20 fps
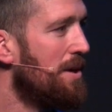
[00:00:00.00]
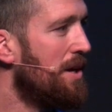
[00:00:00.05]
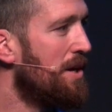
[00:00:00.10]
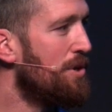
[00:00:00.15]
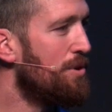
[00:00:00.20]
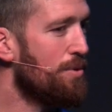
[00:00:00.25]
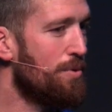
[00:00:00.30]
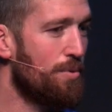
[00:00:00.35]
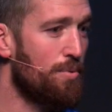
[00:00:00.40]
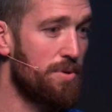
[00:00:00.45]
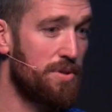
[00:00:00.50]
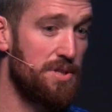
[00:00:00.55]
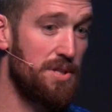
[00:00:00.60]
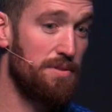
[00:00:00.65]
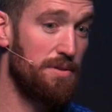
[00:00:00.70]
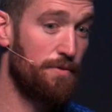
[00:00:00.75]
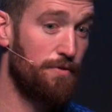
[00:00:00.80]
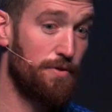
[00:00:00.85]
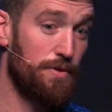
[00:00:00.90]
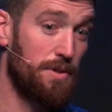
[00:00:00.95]
And you will
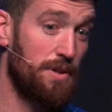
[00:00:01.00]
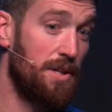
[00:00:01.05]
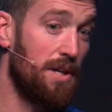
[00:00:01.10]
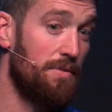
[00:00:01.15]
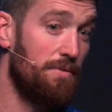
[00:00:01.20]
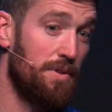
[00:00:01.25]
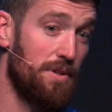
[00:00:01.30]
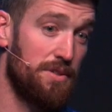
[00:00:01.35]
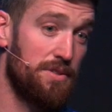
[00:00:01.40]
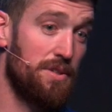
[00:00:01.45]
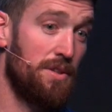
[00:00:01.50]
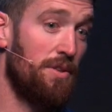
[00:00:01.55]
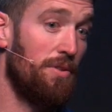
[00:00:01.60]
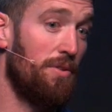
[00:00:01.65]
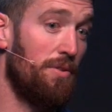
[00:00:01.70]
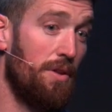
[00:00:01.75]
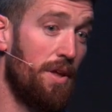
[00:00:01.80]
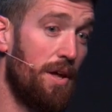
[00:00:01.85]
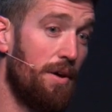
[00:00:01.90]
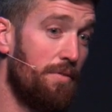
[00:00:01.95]
receive the forgiveness and
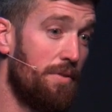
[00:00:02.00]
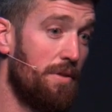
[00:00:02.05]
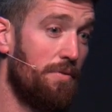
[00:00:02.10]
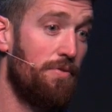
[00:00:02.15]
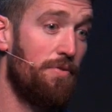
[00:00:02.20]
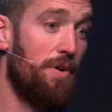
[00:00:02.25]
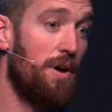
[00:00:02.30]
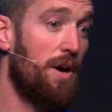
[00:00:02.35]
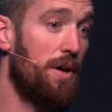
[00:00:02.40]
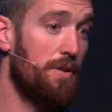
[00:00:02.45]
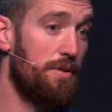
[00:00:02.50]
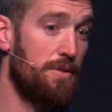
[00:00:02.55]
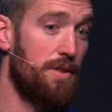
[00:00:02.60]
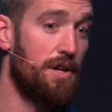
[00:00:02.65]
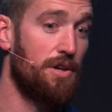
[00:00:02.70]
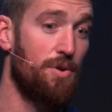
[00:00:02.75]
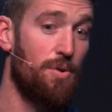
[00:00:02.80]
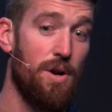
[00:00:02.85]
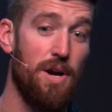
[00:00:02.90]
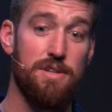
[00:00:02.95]
love of the Father
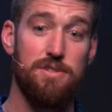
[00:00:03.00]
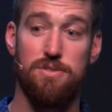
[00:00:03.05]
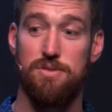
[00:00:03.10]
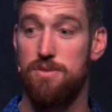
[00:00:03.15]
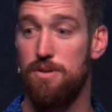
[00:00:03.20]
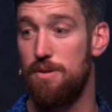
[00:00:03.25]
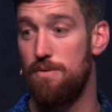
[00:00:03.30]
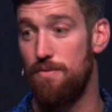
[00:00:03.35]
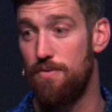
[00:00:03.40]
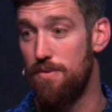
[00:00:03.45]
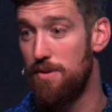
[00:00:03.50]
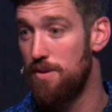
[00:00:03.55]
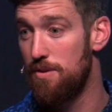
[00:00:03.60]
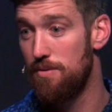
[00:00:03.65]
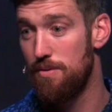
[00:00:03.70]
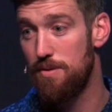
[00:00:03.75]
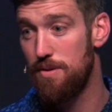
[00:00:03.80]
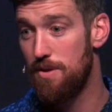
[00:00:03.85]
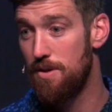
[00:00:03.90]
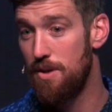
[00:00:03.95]
that Christ has earned for
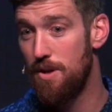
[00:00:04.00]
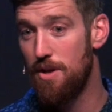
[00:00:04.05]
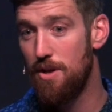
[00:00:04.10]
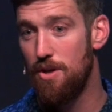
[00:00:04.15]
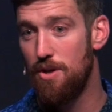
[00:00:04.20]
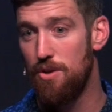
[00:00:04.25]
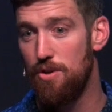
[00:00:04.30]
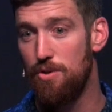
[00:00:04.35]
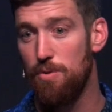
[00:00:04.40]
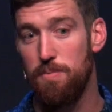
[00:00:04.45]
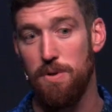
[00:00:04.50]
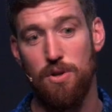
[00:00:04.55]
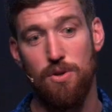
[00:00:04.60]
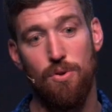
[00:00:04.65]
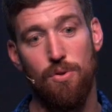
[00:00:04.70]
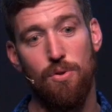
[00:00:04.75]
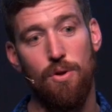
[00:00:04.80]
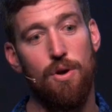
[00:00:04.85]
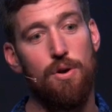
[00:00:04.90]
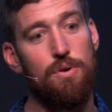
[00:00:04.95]
you. You'll be
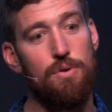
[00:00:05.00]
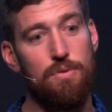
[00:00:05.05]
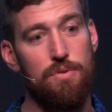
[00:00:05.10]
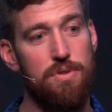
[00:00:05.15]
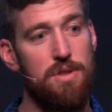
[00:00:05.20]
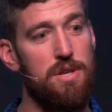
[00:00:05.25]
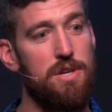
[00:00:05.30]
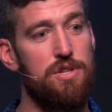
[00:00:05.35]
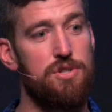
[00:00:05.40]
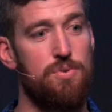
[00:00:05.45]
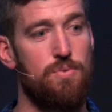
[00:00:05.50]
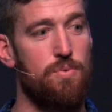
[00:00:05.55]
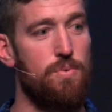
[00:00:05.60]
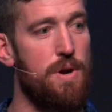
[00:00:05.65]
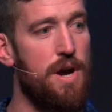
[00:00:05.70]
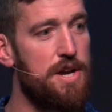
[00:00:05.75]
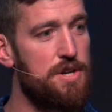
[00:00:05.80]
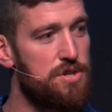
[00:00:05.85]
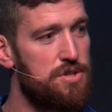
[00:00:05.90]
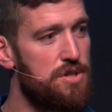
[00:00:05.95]
clothed in his
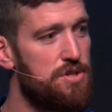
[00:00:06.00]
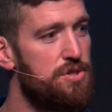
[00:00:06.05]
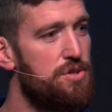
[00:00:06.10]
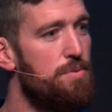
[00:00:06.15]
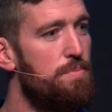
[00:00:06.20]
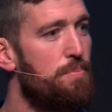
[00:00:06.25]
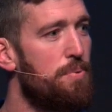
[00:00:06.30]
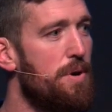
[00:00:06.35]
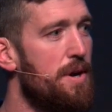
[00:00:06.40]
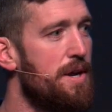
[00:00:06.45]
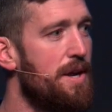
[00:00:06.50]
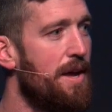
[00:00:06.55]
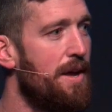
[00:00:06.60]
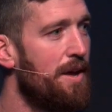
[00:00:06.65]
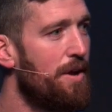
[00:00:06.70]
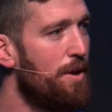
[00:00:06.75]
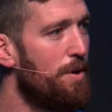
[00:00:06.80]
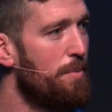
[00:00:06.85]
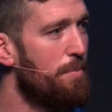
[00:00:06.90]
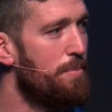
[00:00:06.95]
righteousness. You pray
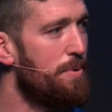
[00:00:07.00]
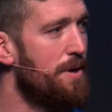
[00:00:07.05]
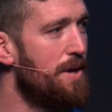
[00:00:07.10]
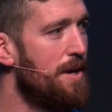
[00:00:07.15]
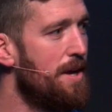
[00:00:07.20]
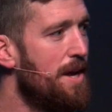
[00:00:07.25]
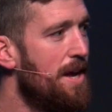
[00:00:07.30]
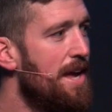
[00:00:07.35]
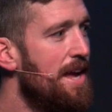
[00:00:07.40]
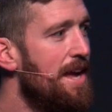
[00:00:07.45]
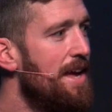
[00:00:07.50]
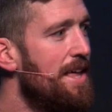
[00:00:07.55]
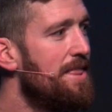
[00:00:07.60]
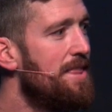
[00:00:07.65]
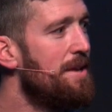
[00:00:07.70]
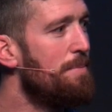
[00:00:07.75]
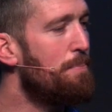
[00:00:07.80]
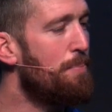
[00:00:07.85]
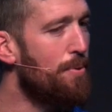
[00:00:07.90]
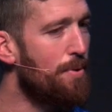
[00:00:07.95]
help.
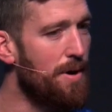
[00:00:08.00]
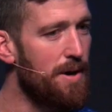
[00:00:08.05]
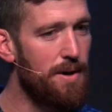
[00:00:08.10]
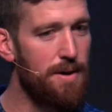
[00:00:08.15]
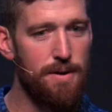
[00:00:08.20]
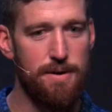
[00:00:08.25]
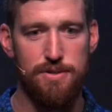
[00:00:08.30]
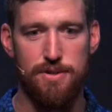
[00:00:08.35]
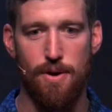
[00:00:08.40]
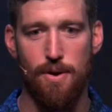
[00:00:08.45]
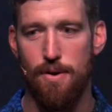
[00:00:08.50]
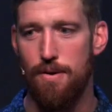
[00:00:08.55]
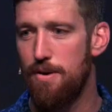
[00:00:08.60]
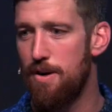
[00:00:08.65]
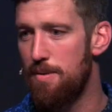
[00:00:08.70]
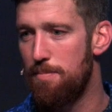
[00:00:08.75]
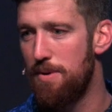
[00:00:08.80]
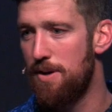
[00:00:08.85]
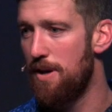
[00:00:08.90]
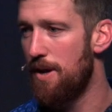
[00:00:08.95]
The prayer has
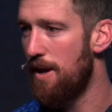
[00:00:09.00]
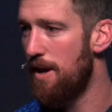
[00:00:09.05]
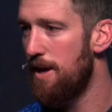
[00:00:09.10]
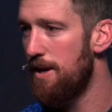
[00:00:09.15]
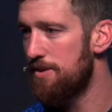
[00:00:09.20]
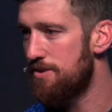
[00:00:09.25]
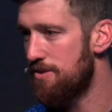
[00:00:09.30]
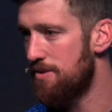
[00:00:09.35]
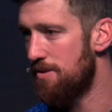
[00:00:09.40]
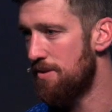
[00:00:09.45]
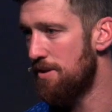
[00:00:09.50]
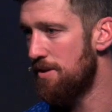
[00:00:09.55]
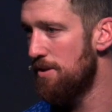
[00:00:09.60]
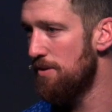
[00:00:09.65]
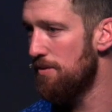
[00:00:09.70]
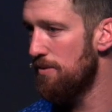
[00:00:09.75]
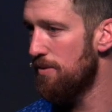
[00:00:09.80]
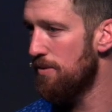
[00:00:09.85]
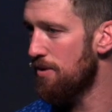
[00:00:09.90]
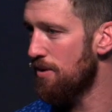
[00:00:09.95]
already been answered, and
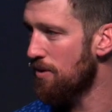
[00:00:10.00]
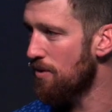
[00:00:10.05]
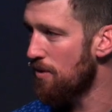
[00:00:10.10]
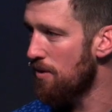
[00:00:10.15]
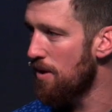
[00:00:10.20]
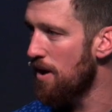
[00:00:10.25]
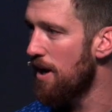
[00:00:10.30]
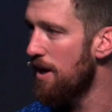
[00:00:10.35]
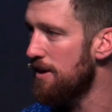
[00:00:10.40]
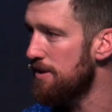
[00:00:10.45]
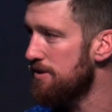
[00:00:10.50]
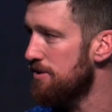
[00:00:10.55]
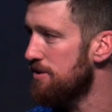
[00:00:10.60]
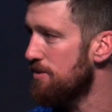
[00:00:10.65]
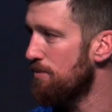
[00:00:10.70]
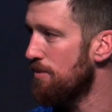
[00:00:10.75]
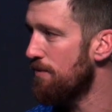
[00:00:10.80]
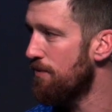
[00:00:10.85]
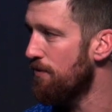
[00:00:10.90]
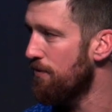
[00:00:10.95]
you the Christ
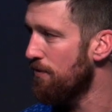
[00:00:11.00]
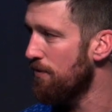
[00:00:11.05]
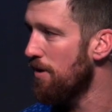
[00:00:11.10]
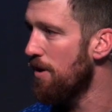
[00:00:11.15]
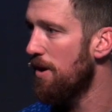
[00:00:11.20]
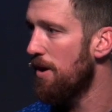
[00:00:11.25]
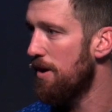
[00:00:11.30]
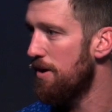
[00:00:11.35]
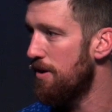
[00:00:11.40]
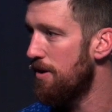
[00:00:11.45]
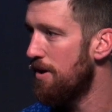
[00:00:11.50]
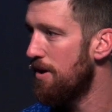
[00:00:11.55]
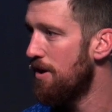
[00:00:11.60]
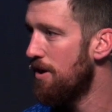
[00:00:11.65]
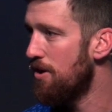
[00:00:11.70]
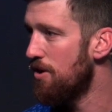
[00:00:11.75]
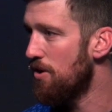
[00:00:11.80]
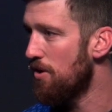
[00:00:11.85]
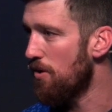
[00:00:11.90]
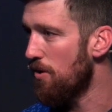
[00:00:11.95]
will flood
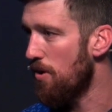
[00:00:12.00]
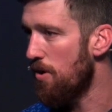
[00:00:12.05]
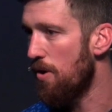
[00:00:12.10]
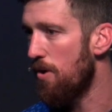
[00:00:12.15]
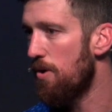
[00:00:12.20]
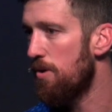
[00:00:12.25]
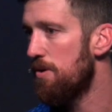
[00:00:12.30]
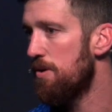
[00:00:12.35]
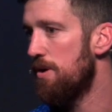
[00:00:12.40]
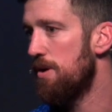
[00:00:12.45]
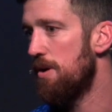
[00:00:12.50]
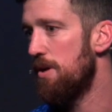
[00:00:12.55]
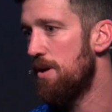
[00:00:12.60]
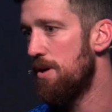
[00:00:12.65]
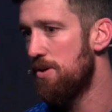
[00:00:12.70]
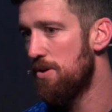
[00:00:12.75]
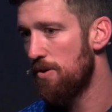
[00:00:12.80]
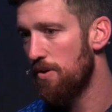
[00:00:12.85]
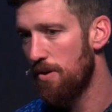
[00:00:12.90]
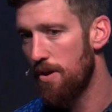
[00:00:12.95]
your heart
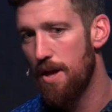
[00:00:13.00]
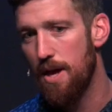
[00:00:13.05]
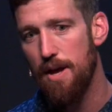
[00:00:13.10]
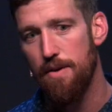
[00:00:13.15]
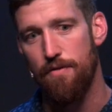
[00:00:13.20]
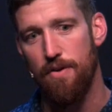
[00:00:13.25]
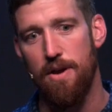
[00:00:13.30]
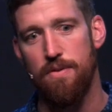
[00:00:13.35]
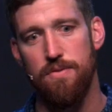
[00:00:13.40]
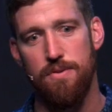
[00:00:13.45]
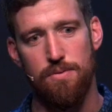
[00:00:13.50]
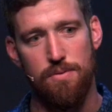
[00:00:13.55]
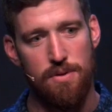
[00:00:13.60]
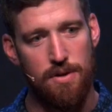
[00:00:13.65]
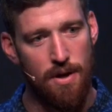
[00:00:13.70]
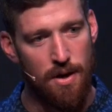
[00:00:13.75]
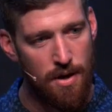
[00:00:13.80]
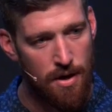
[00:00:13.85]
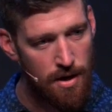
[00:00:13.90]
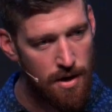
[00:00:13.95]
in your life have you
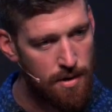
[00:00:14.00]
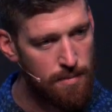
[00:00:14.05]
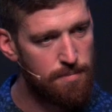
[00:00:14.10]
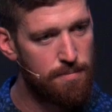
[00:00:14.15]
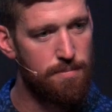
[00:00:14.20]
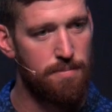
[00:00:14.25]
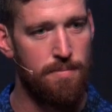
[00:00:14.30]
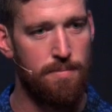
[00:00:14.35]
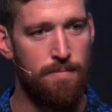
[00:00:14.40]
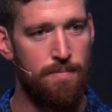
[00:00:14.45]
come?